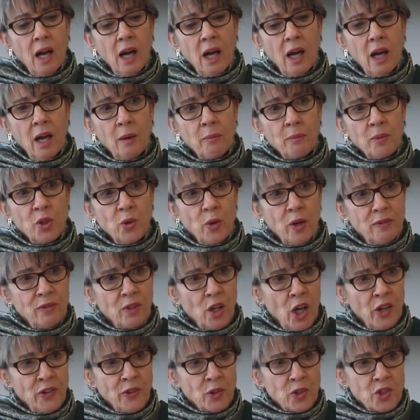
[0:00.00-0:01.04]
You have
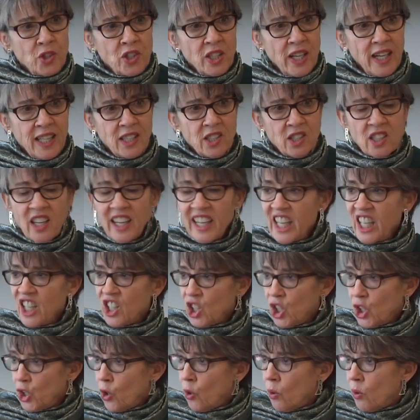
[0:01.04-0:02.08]
other states like
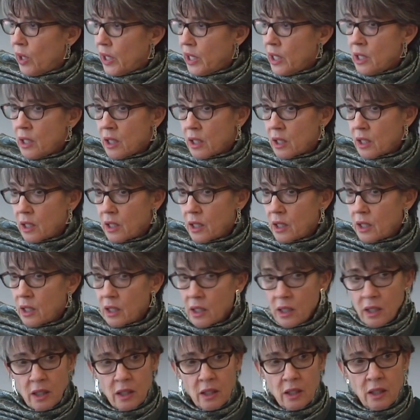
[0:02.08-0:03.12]
Illinois
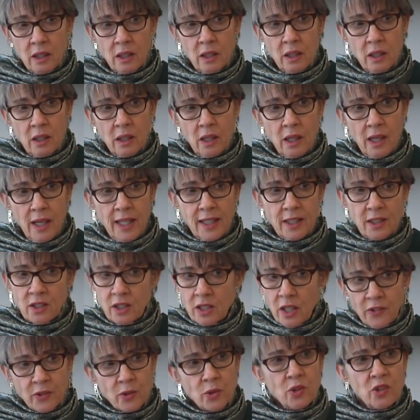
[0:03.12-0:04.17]
and
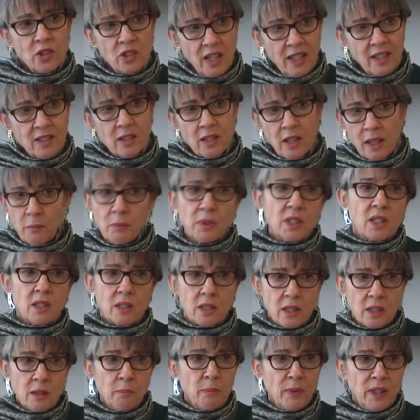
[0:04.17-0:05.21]
southern states like
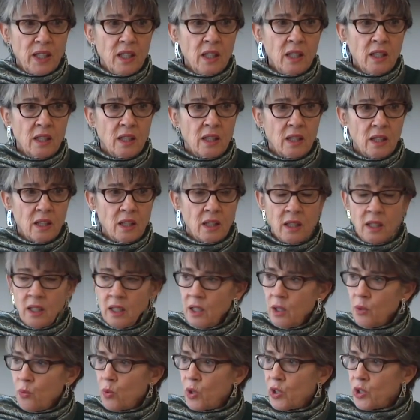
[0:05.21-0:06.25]
Mississippi
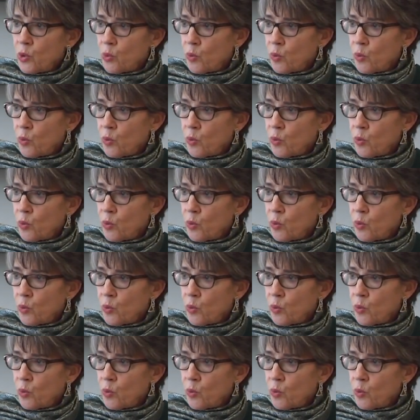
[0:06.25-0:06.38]
where